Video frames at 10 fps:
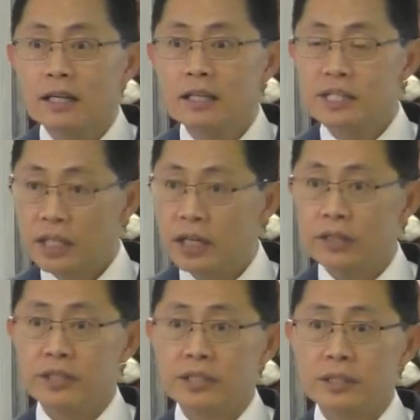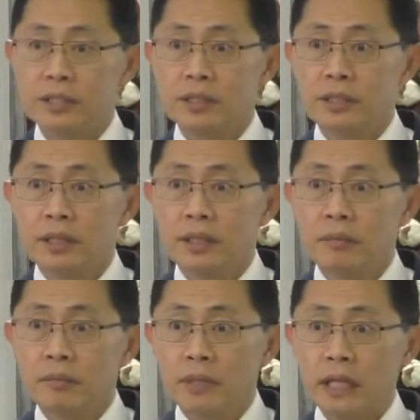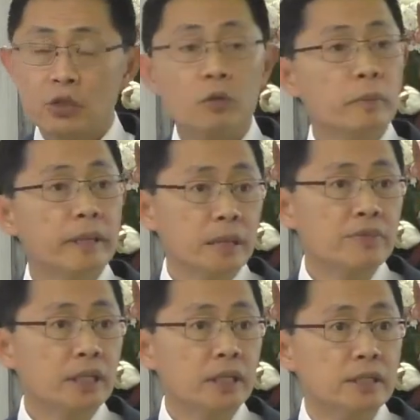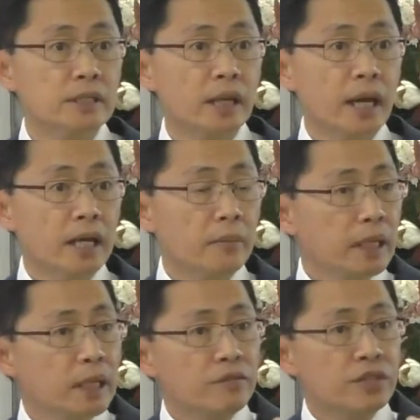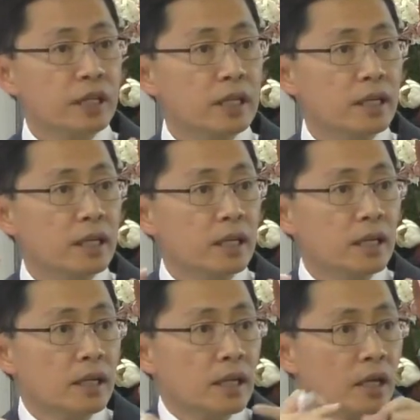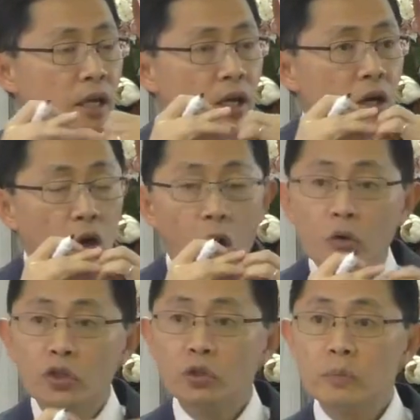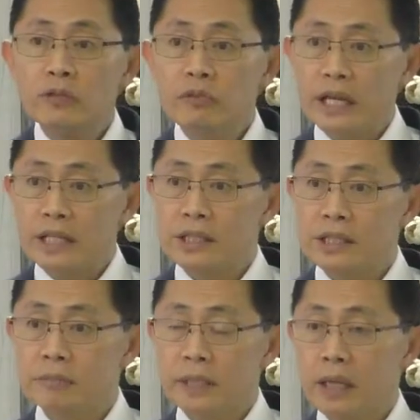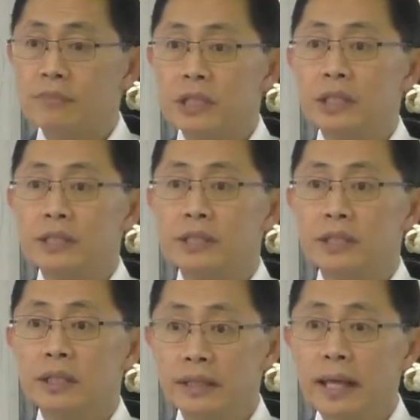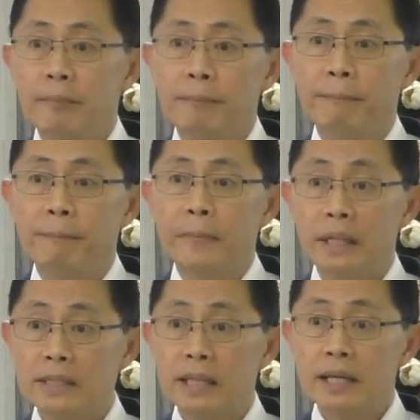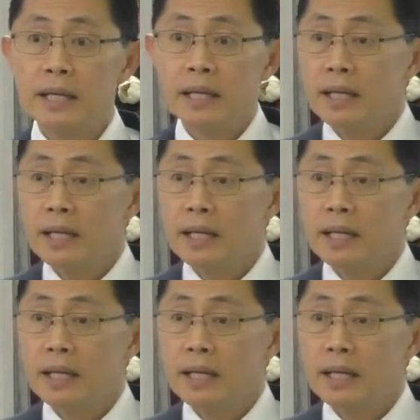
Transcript: sinners. That's why we became sinners. Adam and Eve sinned. All human race became sinners in them. Understand?